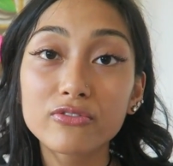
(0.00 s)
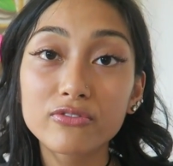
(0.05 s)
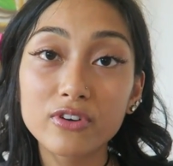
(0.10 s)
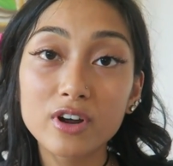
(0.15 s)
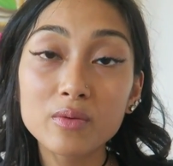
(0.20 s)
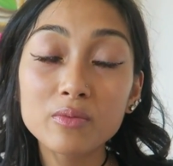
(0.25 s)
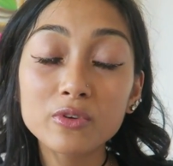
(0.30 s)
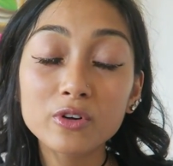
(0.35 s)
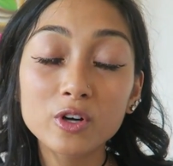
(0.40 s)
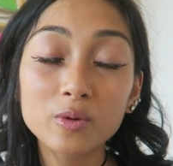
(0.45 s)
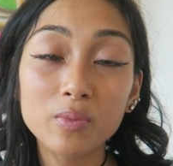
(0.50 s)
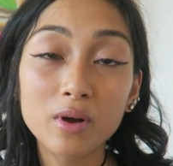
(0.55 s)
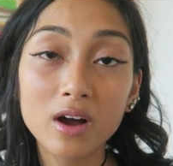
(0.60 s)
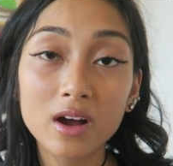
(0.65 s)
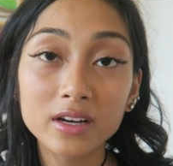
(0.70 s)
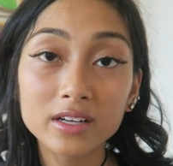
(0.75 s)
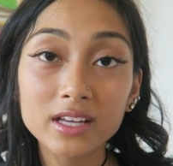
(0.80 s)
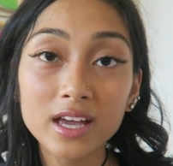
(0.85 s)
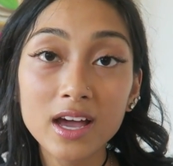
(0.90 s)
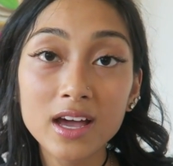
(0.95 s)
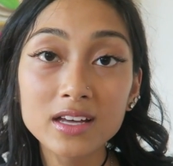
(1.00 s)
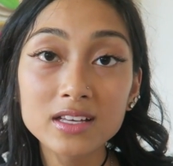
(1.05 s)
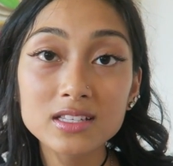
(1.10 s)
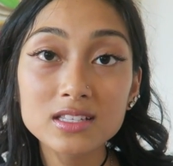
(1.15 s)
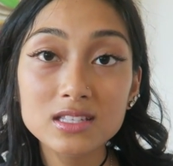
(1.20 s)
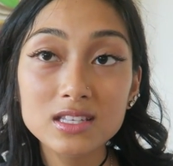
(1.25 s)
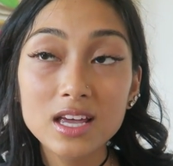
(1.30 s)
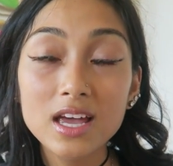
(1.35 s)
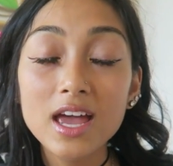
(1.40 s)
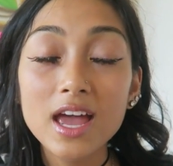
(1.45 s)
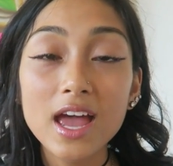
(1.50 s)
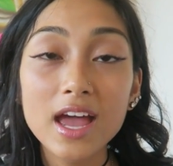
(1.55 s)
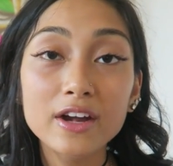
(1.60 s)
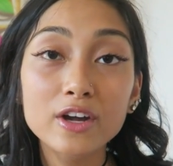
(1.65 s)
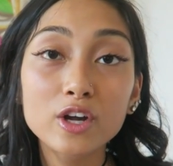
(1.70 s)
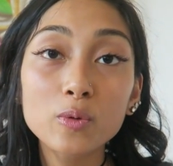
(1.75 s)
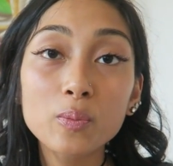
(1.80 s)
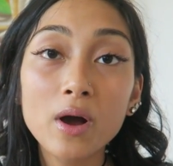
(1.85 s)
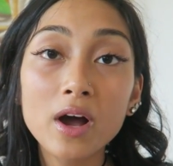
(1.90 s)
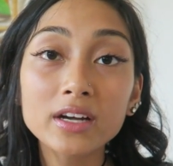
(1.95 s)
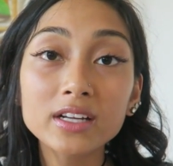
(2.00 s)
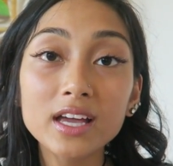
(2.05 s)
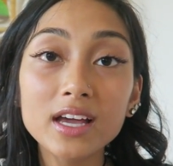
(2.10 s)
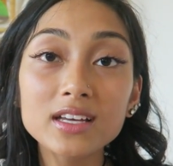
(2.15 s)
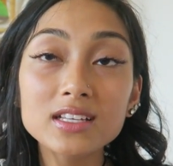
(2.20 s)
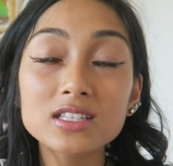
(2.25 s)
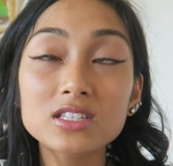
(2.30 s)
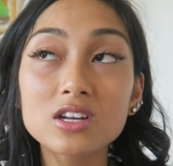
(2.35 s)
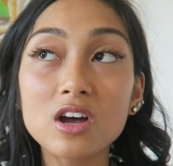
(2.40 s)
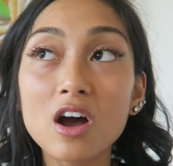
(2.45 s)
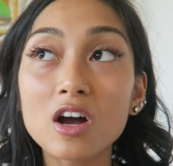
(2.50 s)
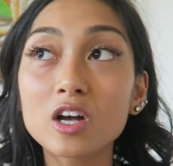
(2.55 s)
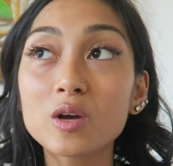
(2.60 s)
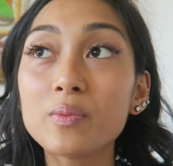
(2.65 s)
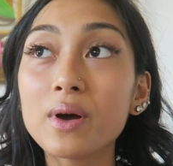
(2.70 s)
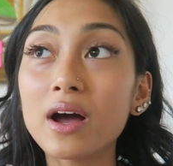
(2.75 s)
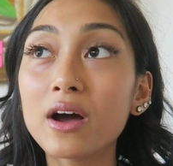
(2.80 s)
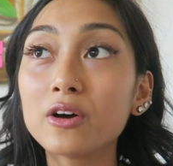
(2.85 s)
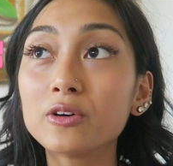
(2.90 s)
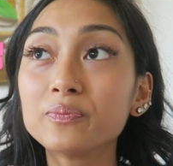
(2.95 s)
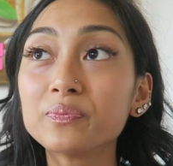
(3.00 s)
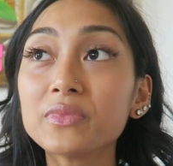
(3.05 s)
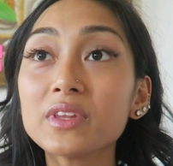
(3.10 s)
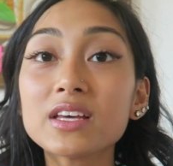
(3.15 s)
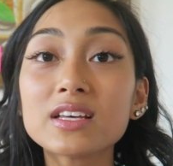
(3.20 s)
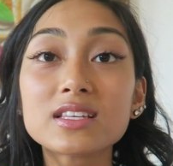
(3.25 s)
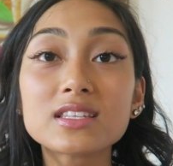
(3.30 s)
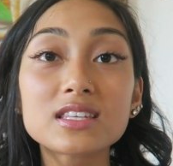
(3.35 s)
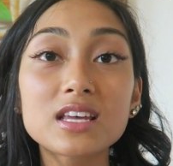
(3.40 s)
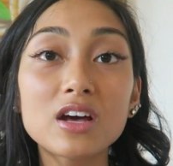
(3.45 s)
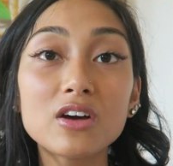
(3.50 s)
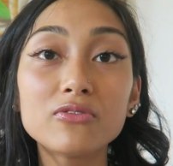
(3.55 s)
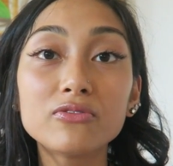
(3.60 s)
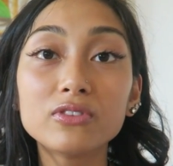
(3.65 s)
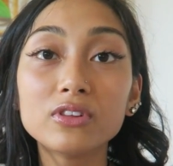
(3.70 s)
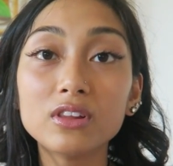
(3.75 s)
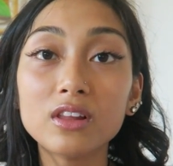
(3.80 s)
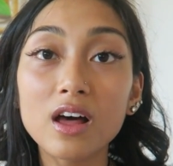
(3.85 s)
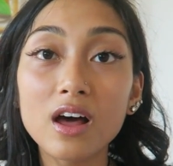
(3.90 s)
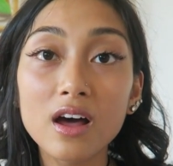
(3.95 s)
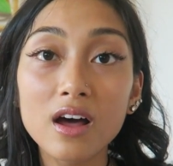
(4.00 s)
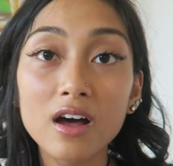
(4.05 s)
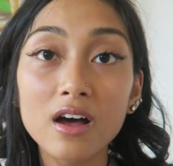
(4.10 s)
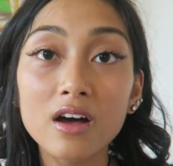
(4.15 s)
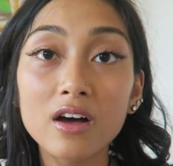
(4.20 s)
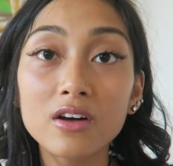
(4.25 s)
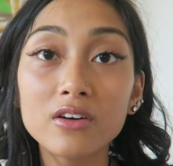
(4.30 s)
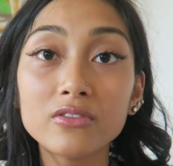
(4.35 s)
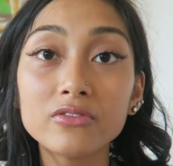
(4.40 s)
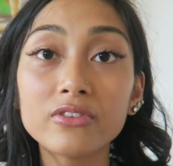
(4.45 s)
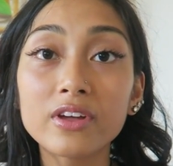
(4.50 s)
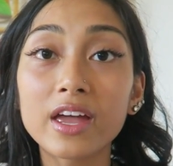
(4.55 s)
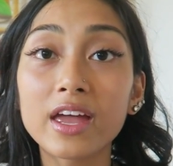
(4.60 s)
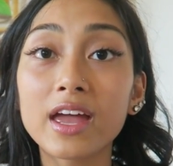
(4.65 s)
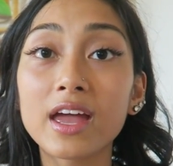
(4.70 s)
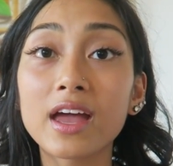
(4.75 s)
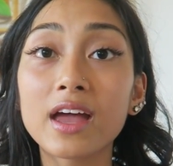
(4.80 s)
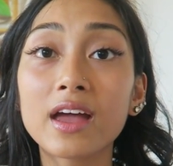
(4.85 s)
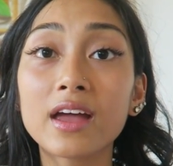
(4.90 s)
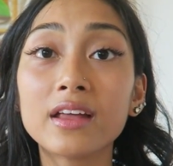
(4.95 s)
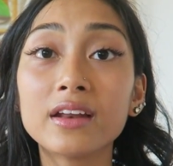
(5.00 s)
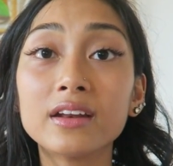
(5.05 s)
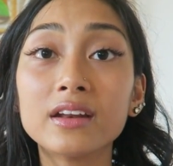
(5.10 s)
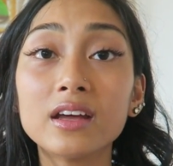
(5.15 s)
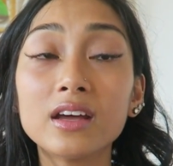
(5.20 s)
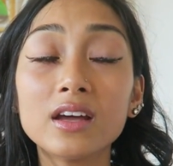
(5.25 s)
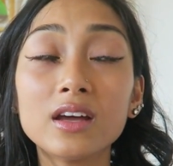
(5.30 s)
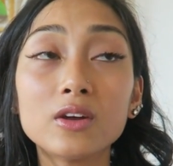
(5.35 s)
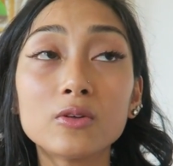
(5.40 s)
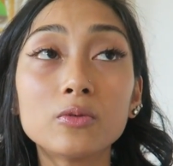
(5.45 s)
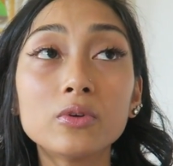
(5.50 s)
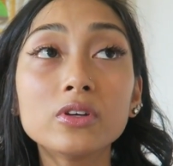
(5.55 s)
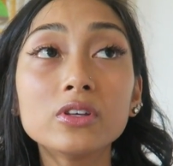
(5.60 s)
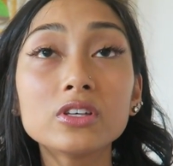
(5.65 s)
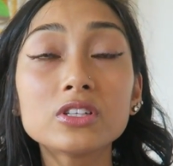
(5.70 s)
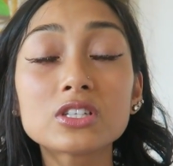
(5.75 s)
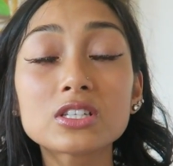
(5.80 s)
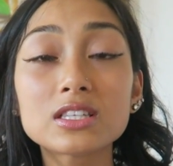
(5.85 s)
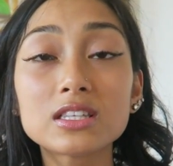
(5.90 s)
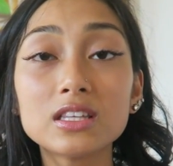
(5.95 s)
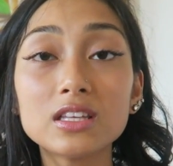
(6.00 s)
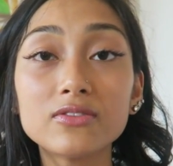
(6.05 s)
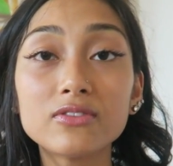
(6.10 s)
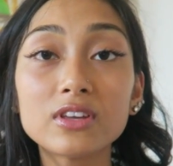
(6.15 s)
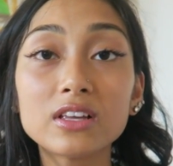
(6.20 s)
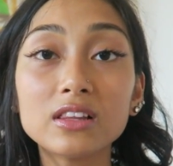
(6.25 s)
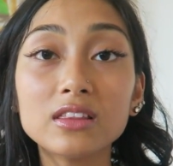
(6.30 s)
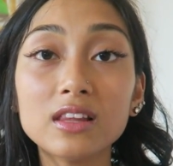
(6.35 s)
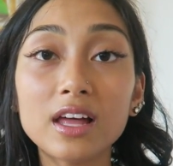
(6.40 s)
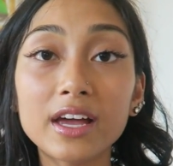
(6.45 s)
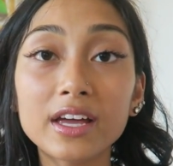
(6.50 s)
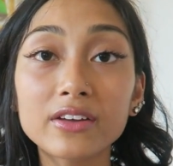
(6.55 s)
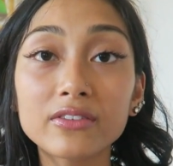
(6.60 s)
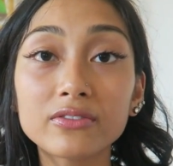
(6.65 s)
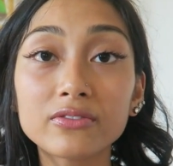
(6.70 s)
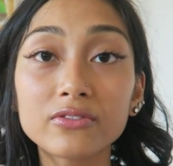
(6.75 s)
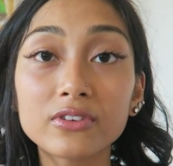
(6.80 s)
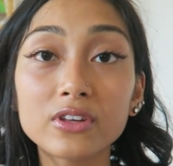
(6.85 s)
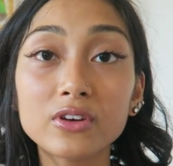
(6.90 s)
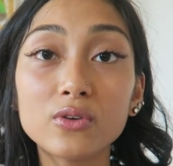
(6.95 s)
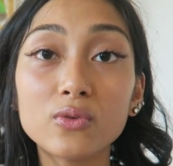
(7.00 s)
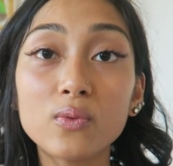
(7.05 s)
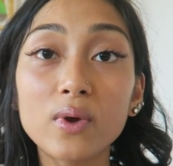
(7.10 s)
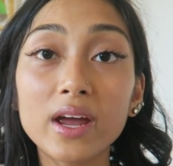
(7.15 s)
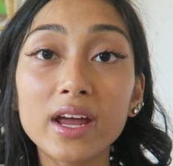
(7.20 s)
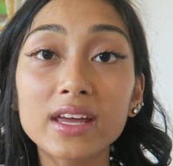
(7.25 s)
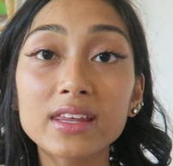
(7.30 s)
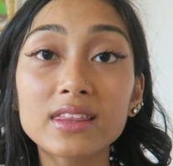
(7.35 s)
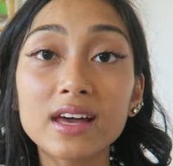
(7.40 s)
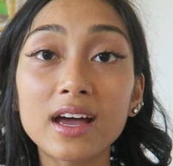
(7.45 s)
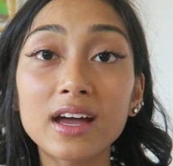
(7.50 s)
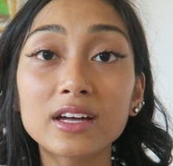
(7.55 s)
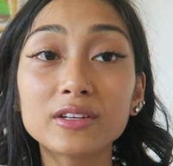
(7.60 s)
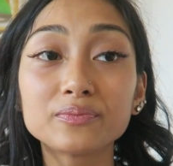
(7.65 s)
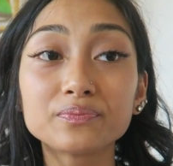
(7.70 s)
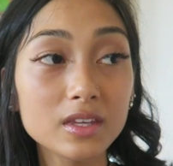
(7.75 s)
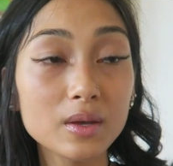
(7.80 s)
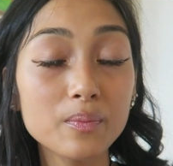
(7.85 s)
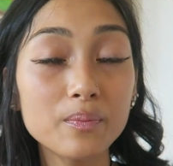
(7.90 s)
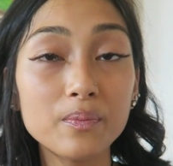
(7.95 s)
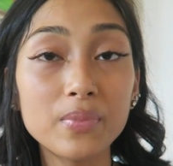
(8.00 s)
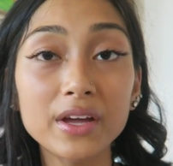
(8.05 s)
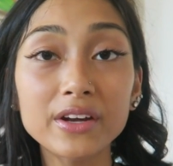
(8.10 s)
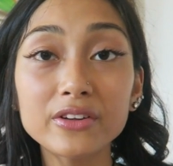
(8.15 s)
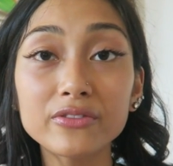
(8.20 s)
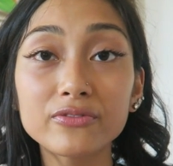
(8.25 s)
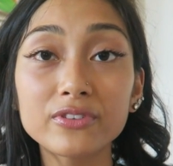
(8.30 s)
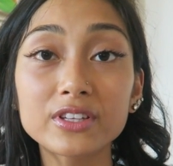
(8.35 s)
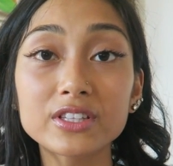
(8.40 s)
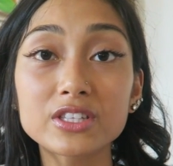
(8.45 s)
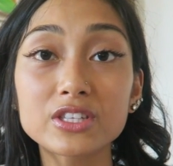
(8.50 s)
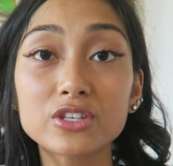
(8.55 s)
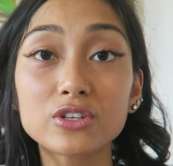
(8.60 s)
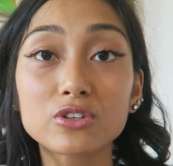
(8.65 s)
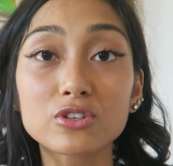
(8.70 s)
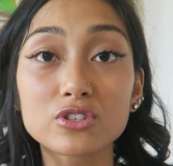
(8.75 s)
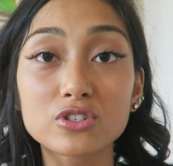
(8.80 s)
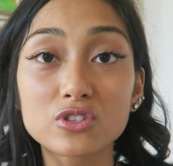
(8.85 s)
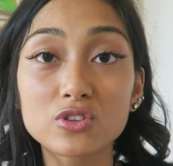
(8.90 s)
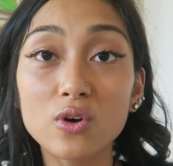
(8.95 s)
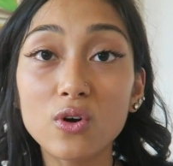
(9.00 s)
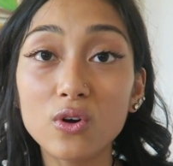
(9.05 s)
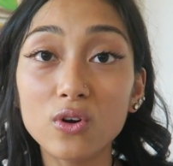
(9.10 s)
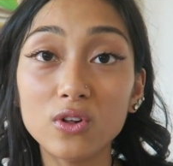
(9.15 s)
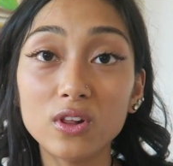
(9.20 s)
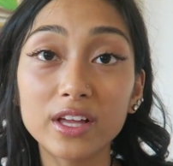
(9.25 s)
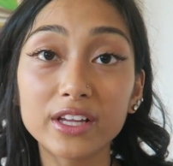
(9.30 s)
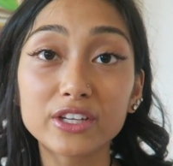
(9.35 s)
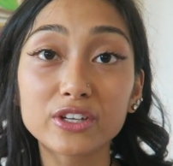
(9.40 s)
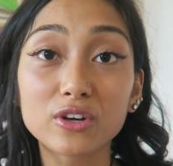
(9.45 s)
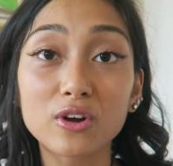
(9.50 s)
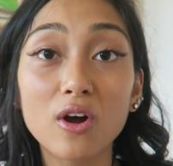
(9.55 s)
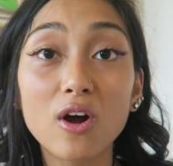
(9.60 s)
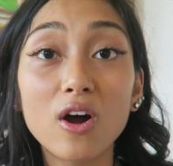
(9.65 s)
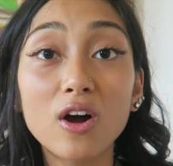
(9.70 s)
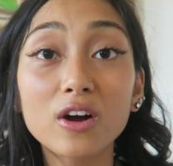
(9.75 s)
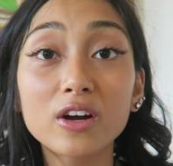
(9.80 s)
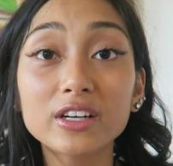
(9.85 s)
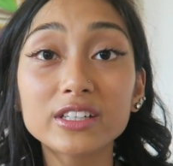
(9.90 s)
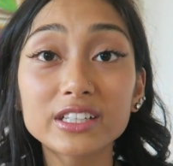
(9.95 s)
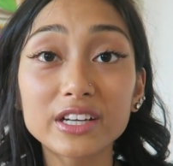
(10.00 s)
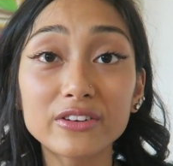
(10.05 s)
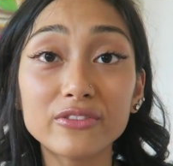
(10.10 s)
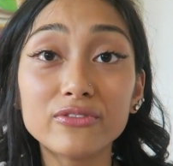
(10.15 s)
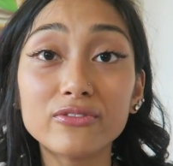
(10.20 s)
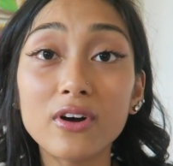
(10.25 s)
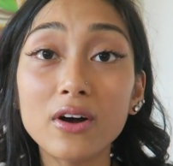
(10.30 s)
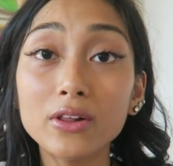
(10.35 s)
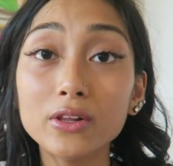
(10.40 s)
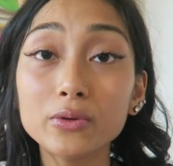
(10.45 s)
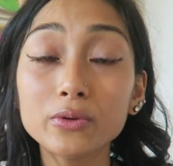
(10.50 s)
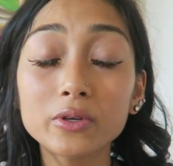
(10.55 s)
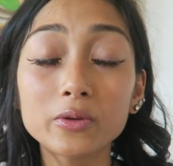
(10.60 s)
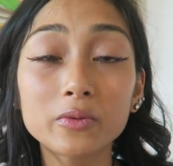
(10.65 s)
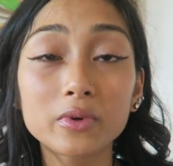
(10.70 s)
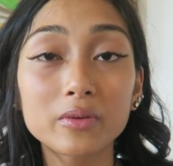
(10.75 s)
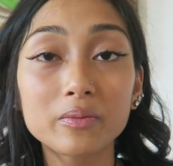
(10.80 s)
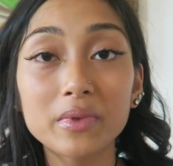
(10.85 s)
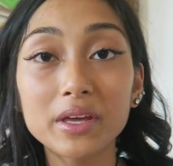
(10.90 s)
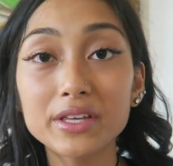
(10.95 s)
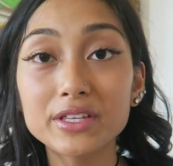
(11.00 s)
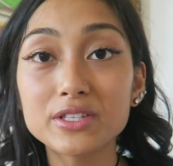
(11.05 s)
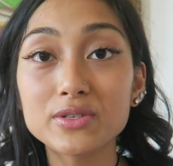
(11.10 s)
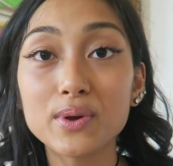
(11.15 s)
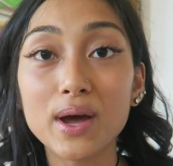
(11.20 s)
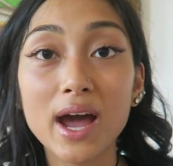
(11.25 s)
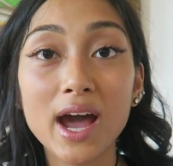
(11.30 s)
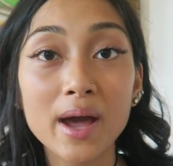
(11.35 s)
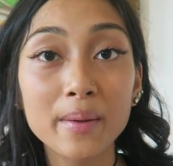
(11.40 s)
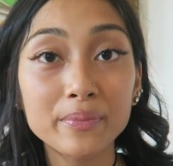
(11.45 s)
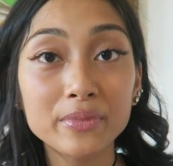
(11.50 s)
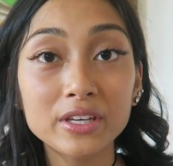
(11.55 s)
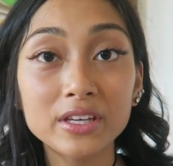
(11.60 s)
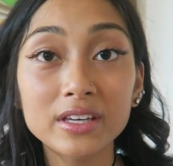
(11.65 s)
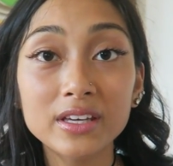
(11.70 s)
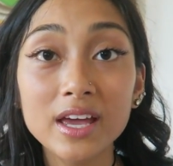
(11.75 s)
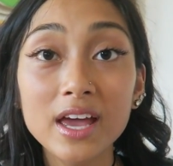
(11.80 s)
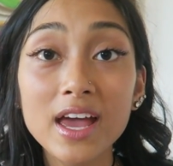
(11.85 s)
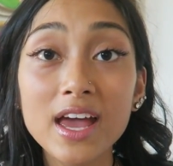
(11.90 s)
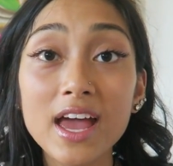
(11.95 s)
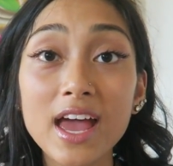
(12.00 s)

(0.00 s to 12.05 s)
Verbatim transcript: from her podcasts and her podcasts talk about self-love and really just living life in a way that benefits your soul and your heart and following what makes you happy,